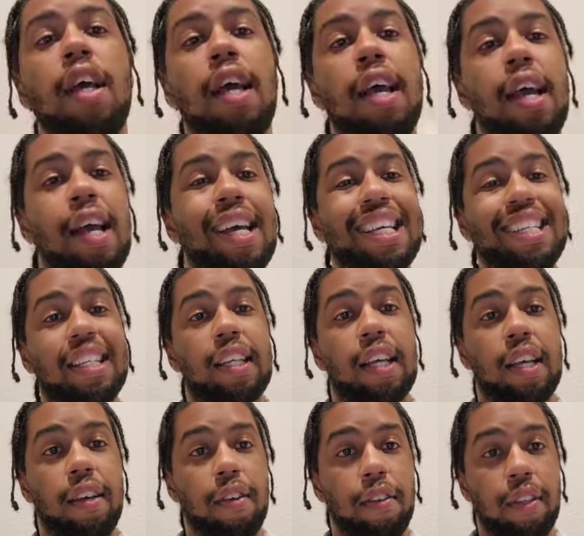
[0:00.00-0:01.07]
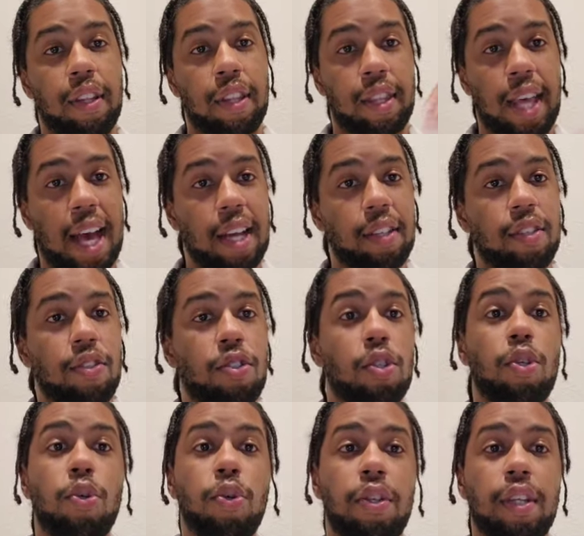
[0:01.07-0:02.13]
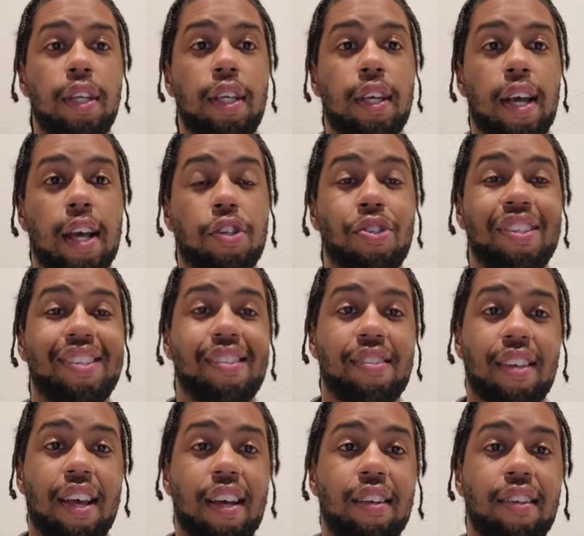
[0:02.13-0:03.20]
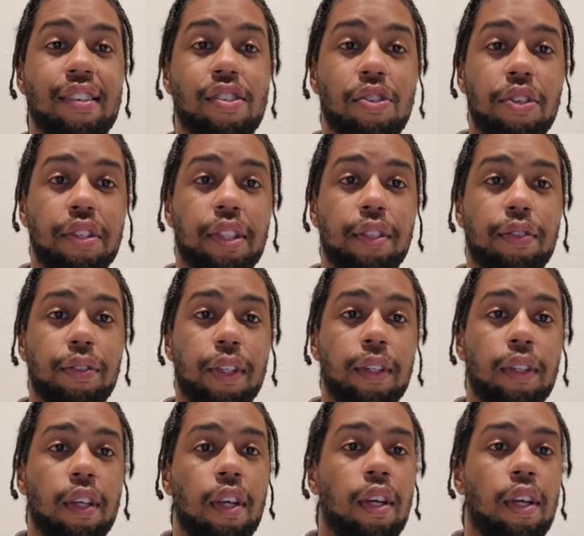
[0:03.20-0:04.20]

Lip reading: and that to the actual design is a little different,